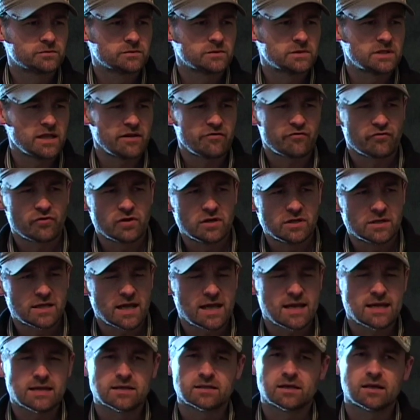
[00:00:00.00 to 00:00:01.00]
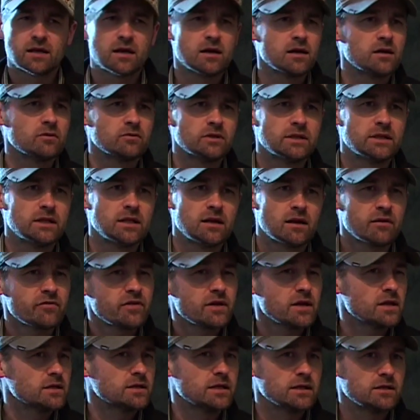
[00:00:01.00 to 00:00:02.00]
different days, and I
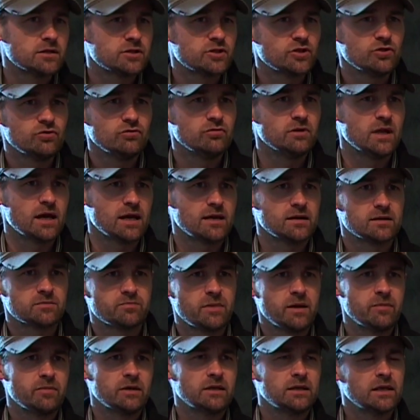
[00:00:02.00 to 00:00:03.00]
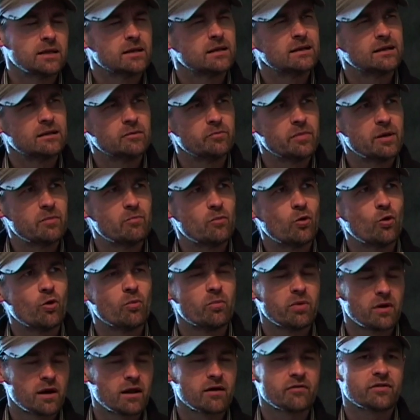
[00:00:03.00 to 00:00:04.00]
think I did 2 days, maybe I did a little bit more,
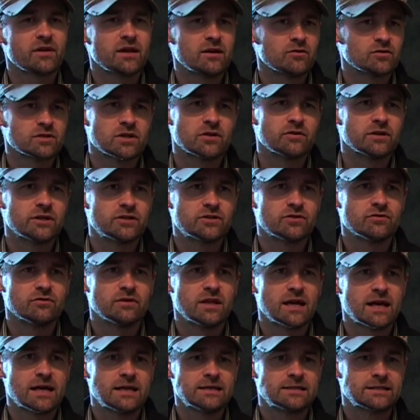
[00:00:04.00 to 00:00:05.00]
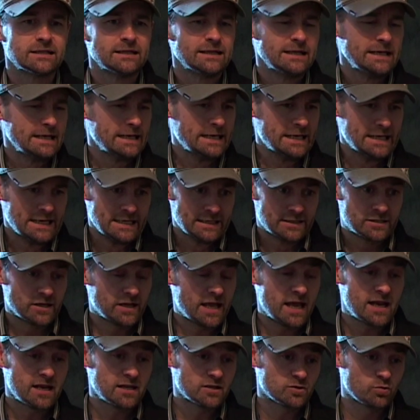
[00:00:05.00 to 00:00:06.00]
but I think it was only 2 days. So
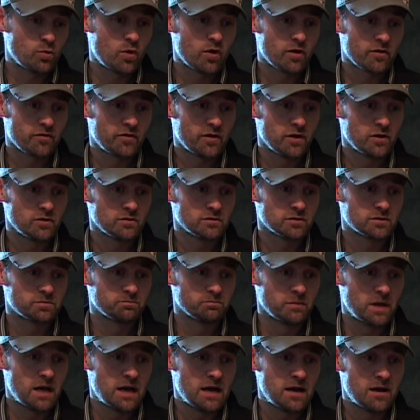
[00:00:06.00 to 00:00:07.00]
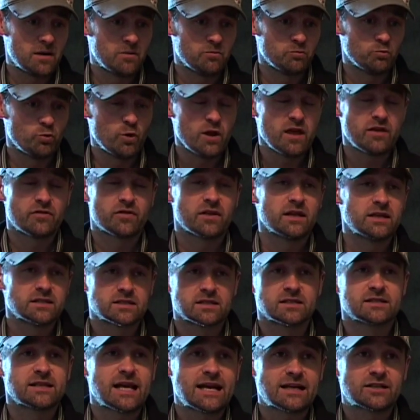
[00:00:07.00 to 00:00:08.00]
again, it's one of those weird things
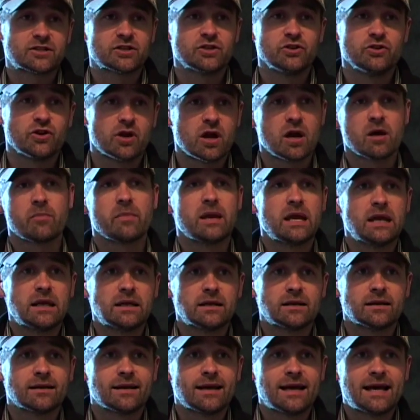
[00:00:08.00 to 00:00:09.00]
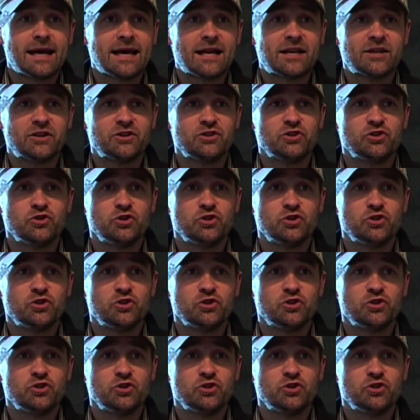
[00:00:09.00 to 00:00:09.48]
as an actor. You come in and you